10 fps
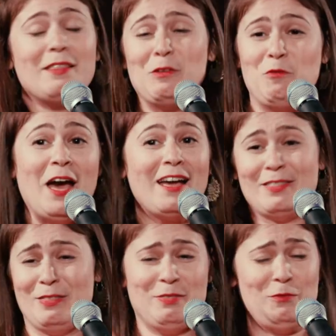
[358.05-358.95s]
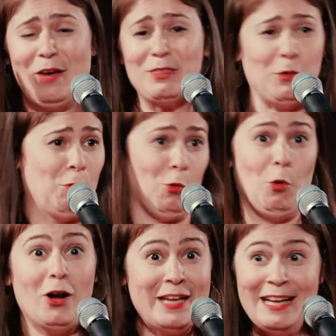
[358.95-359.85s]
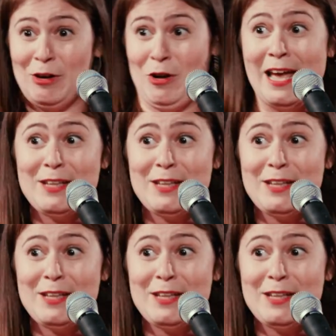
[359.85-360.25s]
The fact that we're walking, our